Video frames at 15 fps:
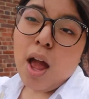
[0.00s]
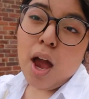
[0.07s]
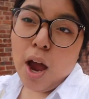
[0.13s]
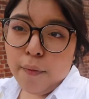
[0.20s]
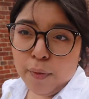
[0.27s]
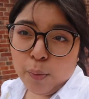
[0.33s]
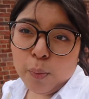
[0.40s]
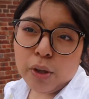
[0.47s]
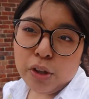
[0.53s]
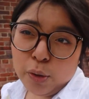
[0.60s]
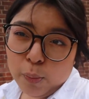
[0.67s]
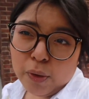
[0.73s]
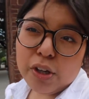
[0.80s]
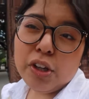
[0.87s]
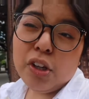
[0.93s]
Ever
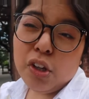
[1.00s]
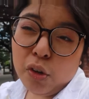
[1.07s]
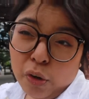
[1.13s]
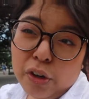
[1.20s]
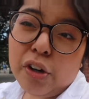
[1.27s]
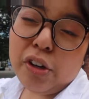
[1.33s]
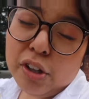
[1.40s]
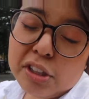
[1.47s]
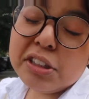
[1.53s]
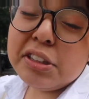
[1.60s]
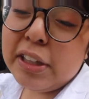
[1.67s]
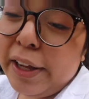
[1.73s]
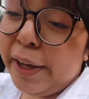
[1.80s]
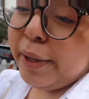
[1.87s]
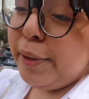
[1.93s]
wonder what a New Yorker
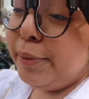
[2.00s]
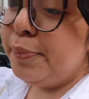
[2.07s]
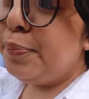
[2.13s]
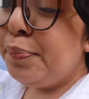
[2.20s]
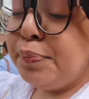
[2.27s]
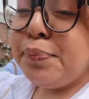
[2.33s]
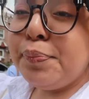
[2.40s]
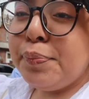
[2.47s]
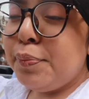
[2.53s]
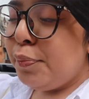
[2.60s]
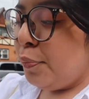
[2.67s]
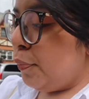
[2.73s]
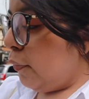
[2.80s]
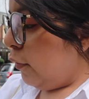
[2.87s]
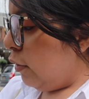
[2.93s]
looks like?
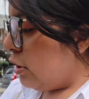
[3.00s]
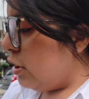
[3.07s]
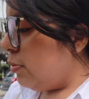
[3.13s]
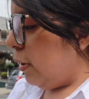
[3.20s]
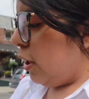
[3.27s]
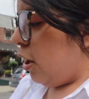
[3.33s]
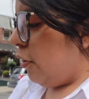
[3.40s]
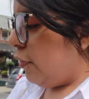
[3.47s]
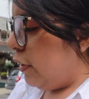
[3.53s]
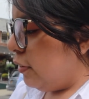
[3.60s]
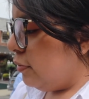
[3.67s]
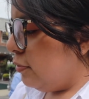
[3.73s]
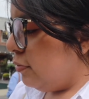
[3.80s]
Which is my coffee.